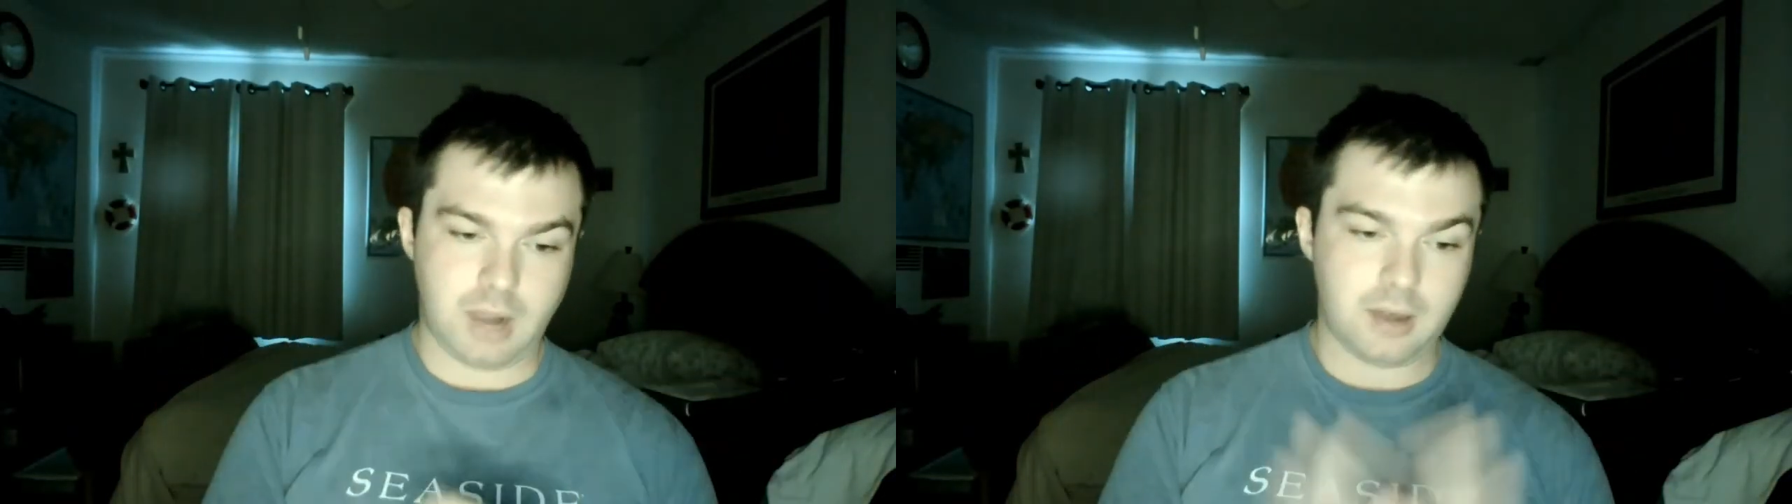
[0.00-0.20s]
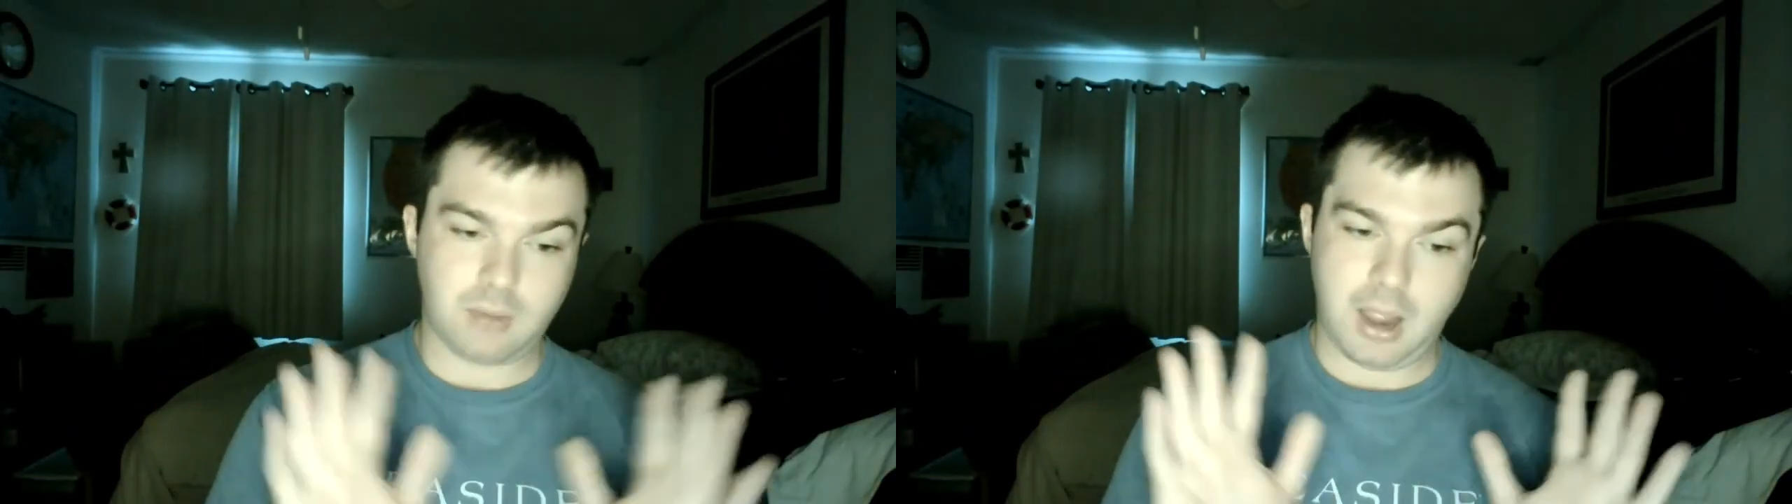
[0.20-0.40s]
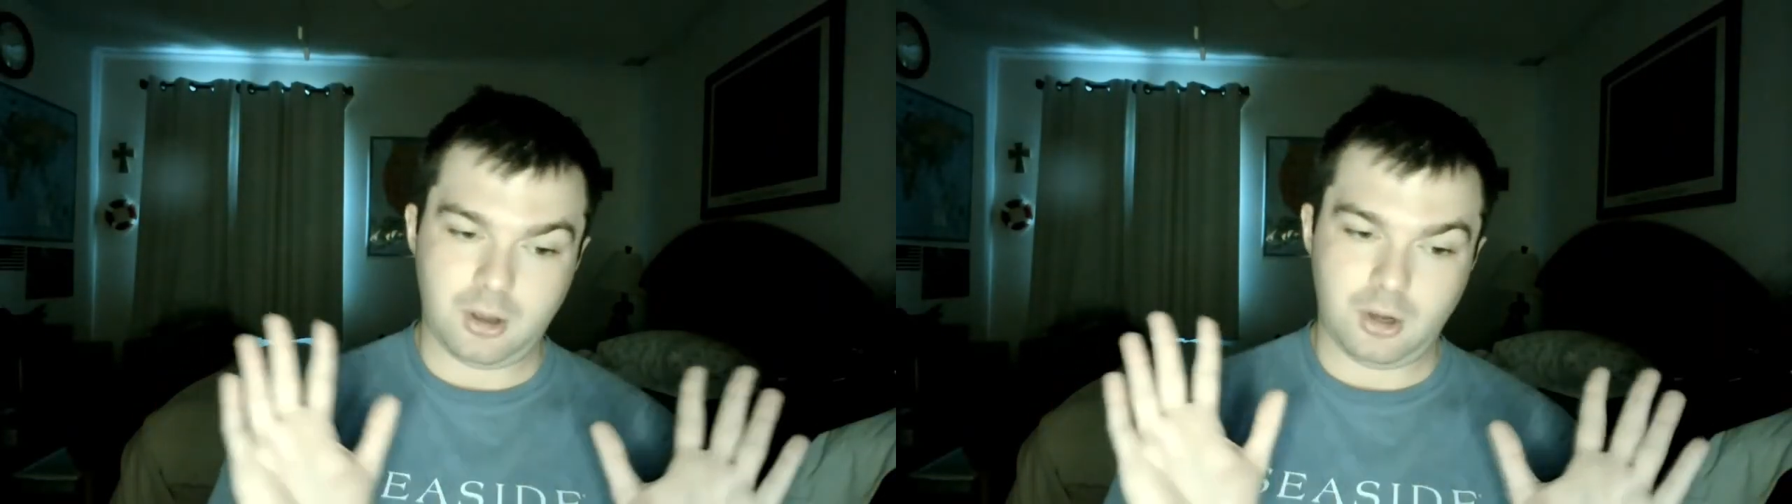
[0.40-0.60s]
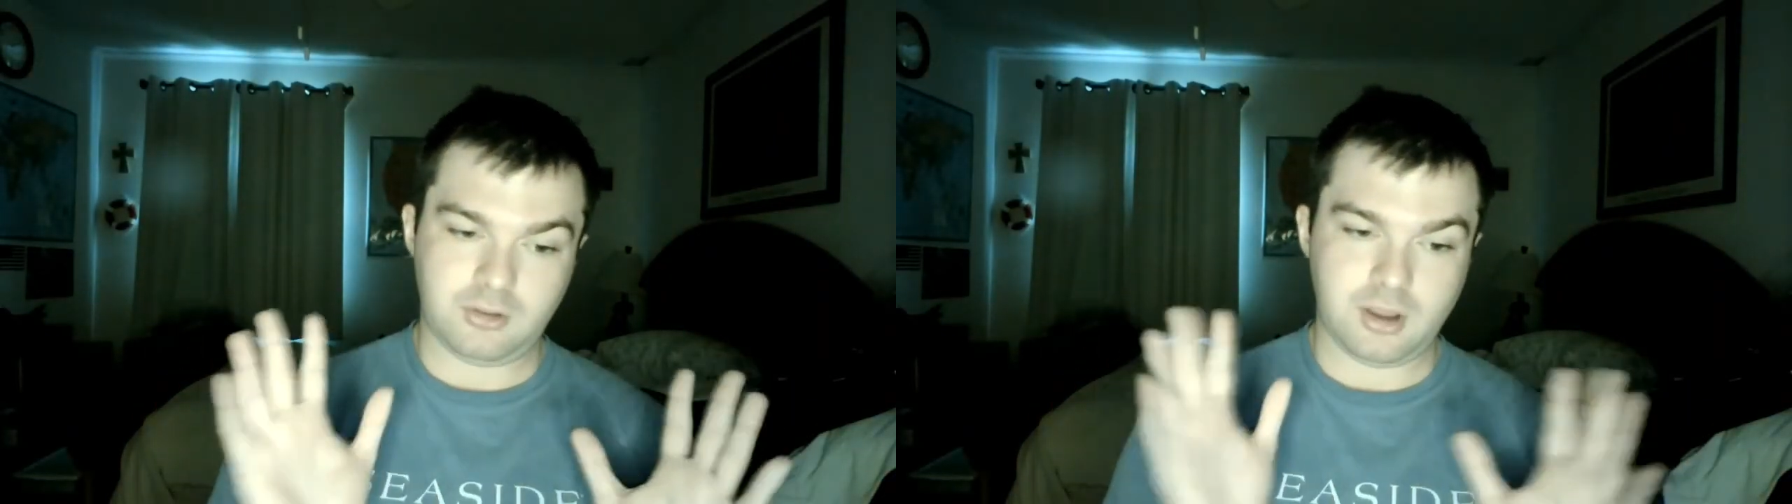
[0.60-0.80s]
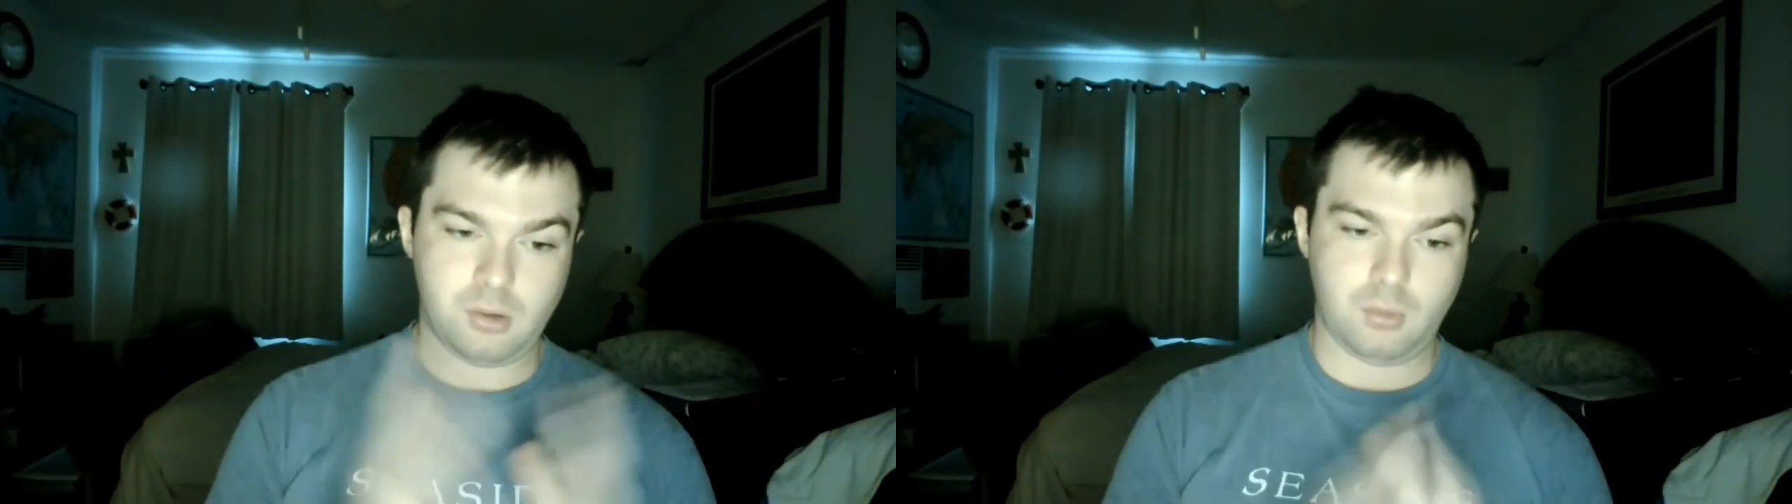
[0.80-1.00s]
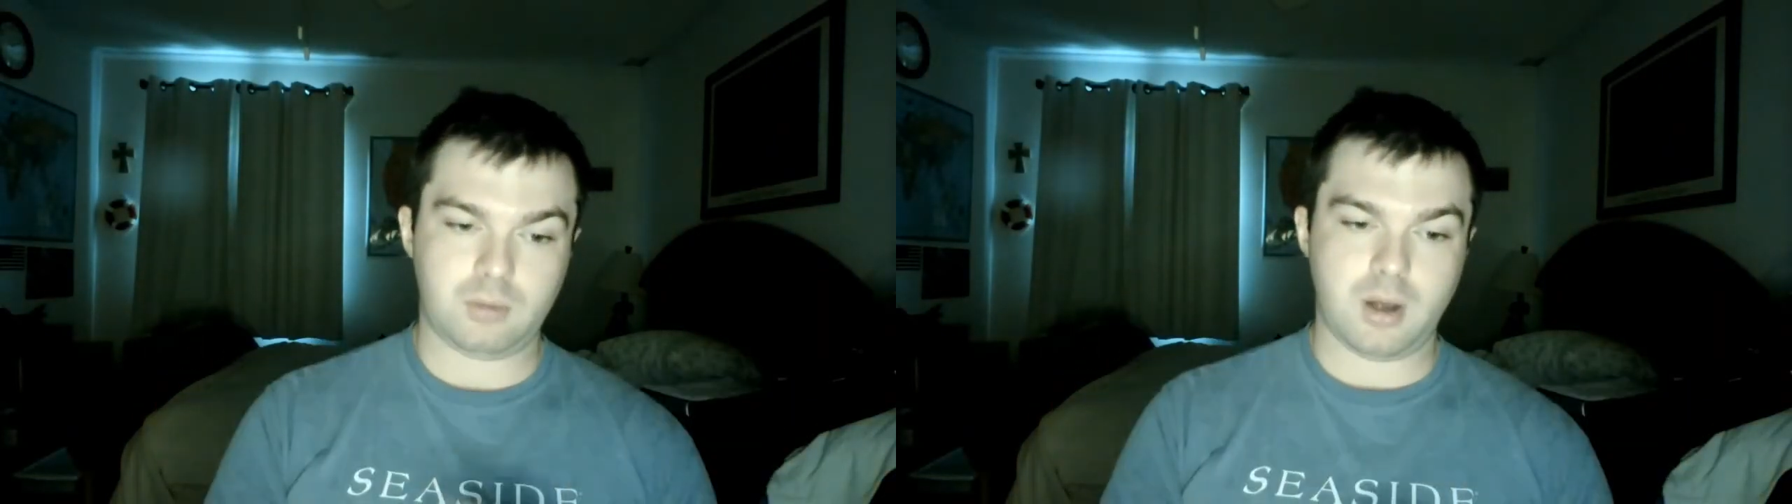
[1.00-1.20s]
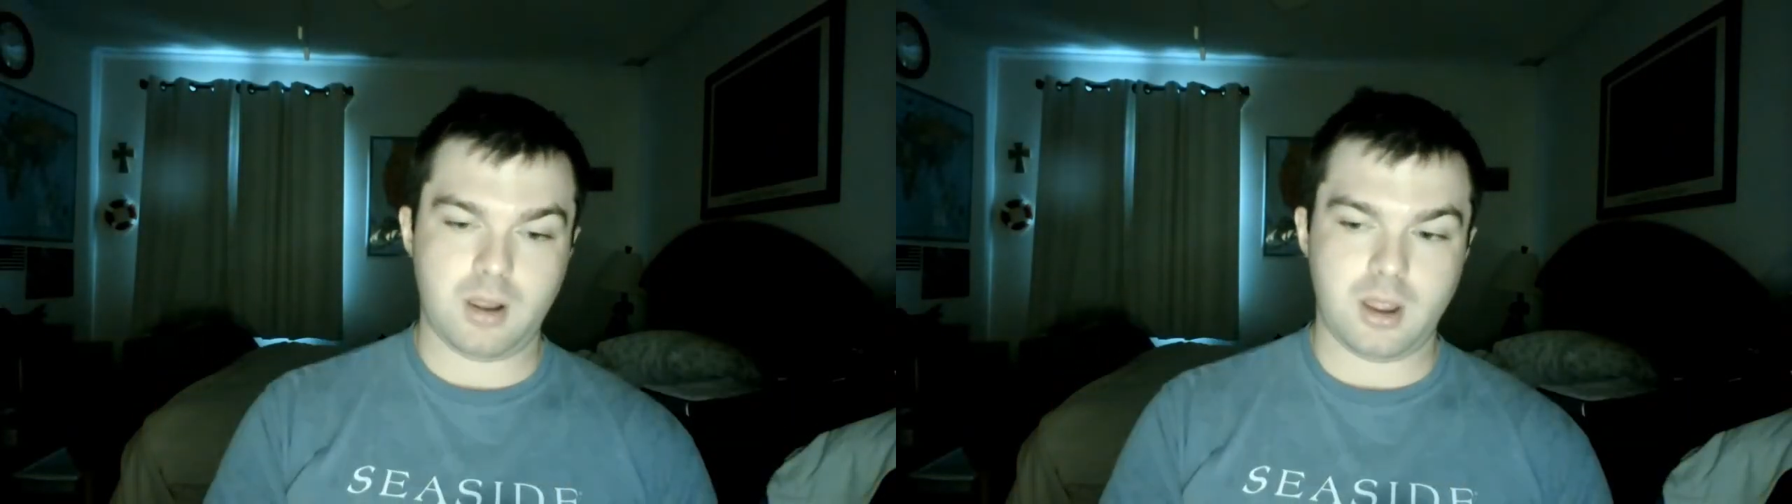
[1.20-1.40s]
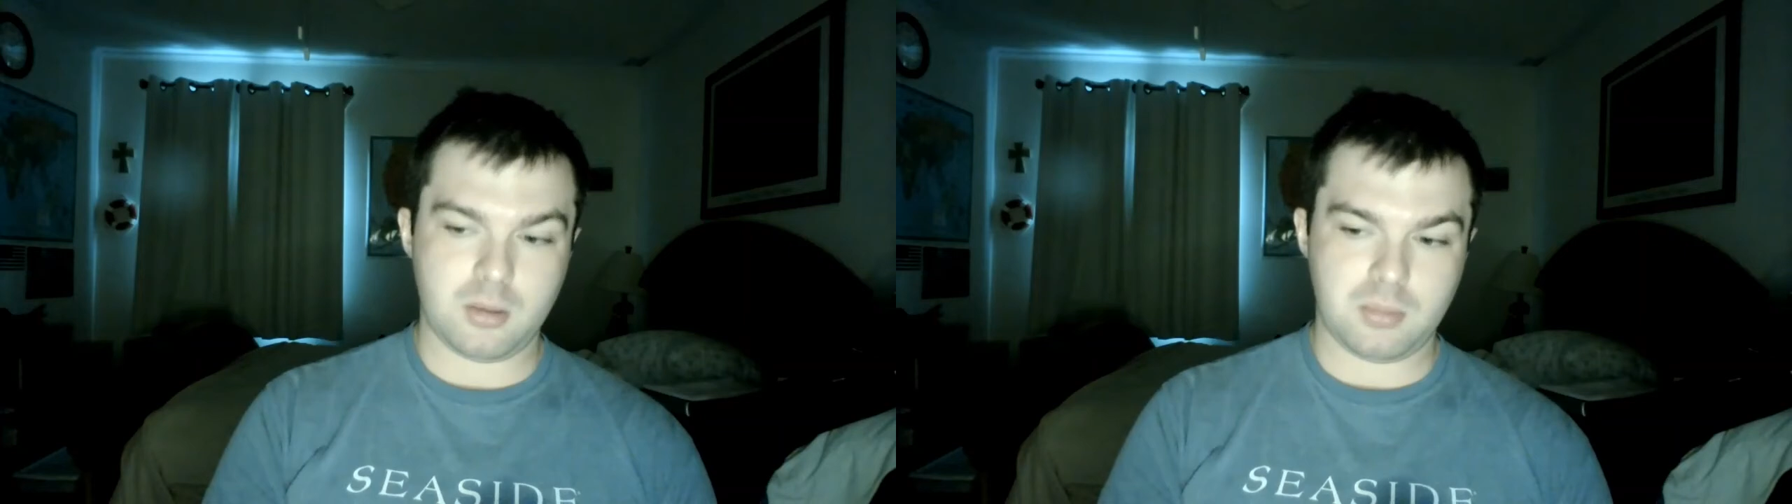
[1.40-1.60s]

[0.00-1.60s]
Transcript: I couldn't tell you one way or the other,